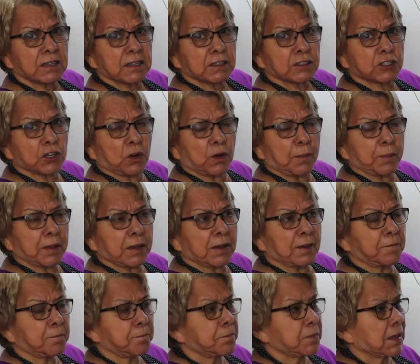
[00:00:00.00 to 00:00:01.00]
So, I
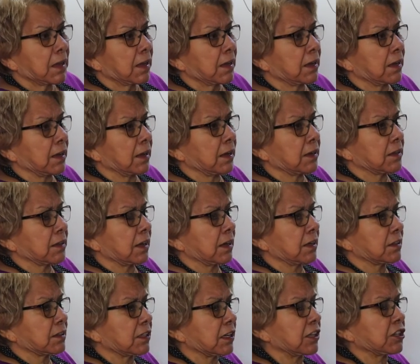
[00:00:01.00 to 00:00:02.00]
mean,
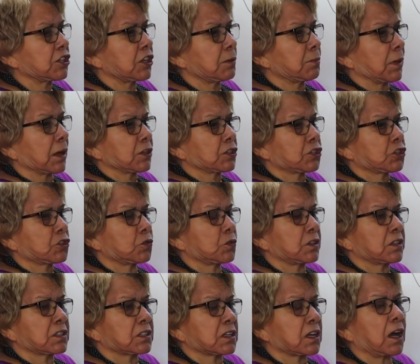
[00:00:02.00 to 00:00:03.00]
in teaching my
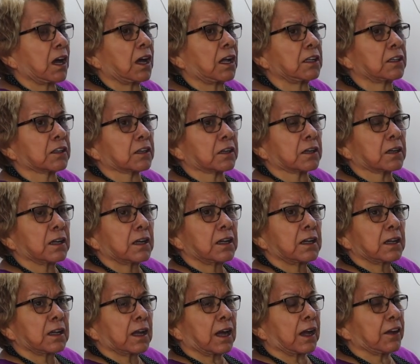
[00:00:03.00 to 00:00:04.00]
students color,
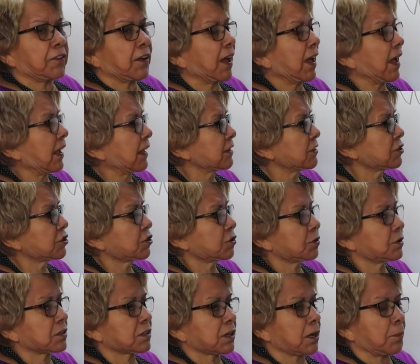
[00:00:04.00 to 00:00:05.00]
I've had
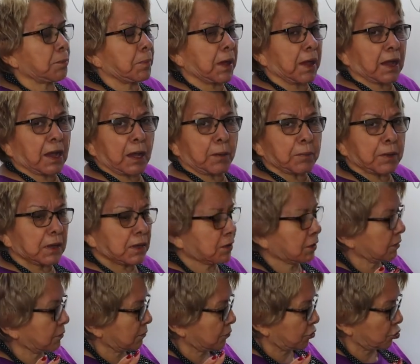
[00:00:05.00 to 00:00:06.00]
students come back,
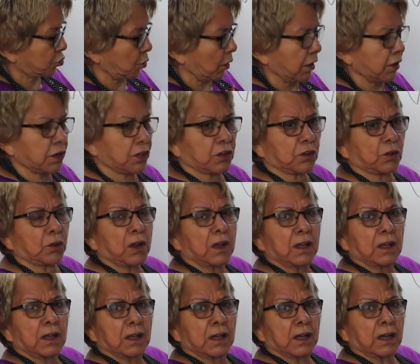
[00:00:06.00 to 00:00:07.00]
swear to you,
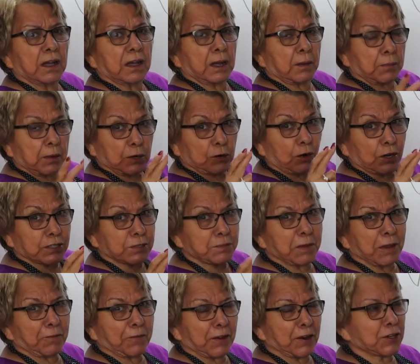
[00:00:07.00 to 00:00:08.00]
I'm not crossing
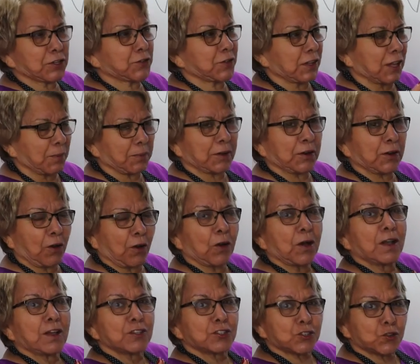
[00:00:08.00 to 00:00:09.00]
my fingers for that, but no,
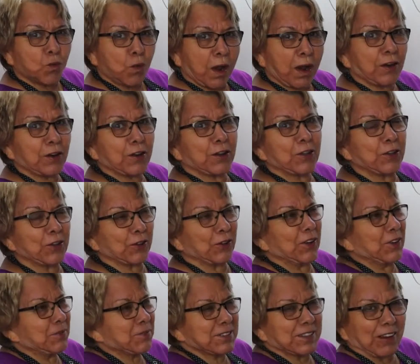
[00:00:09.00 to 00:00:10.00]
swear to you,
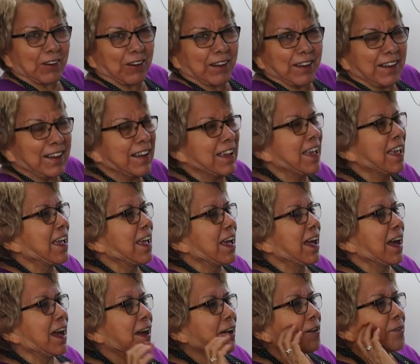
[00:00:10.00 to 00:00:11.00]
sorry,
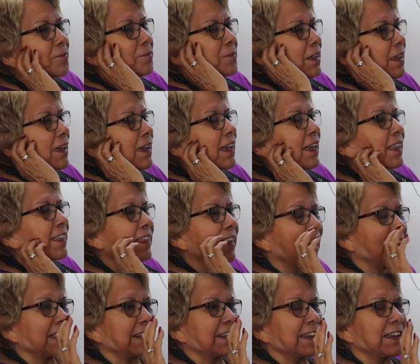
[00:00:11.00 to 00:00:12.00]

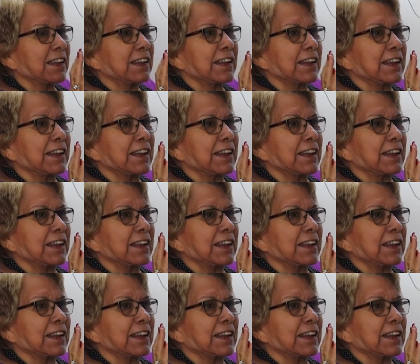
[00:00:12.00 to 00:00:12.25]
that